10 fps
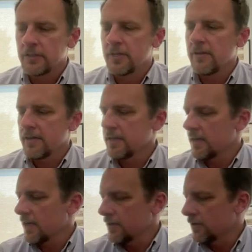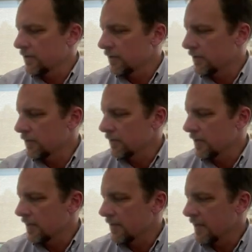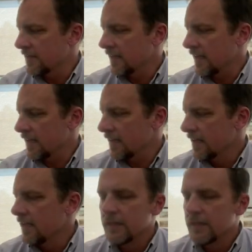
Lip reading: sharing your essay